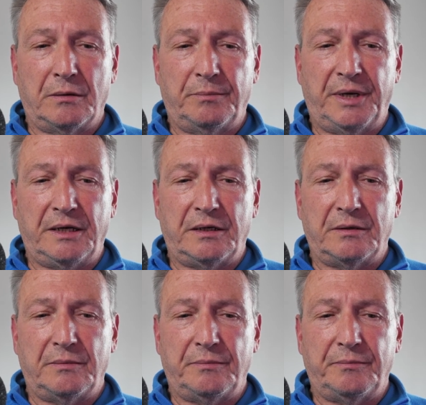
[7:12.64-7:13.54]
But
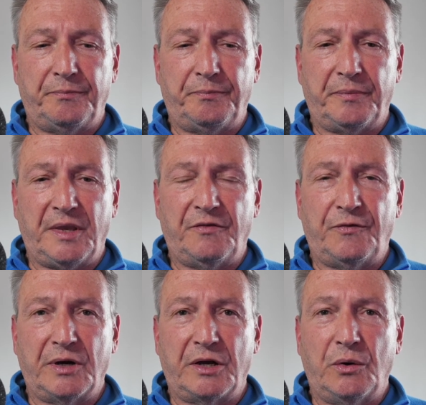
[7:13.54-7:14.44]

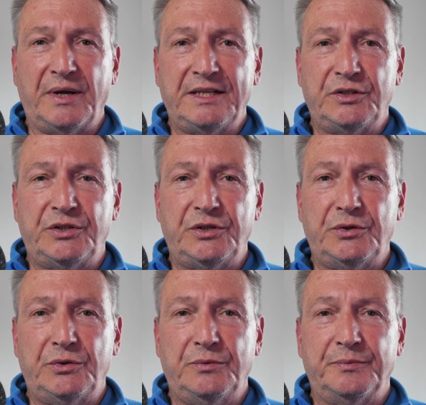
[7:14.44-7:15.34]
if we're going
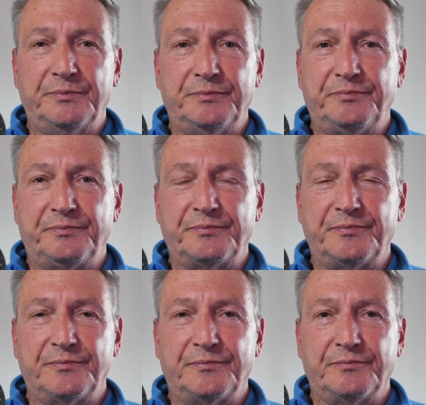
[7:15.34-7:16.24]
to
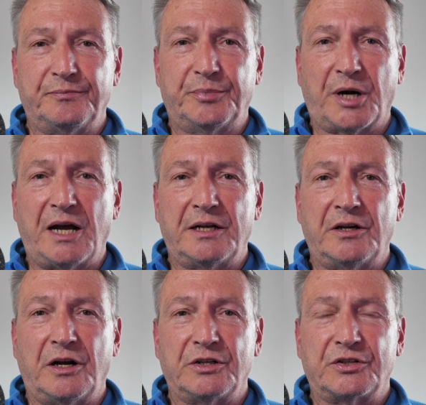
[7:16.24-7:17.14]

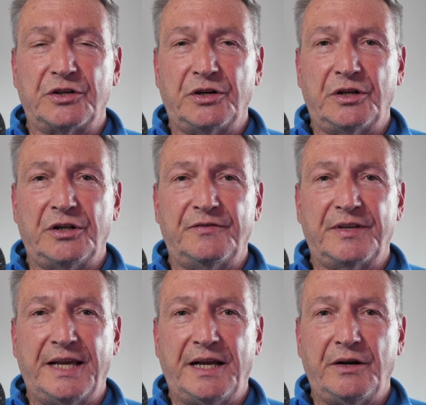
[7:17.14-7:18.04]
broaden our circle of
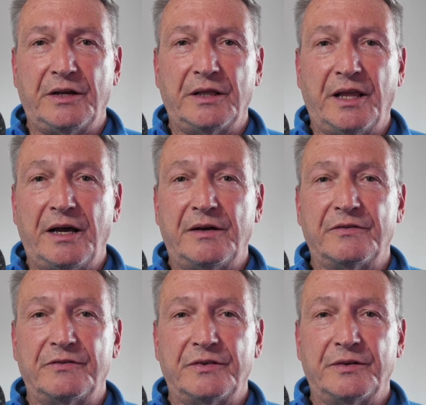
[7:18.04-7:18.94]
care and love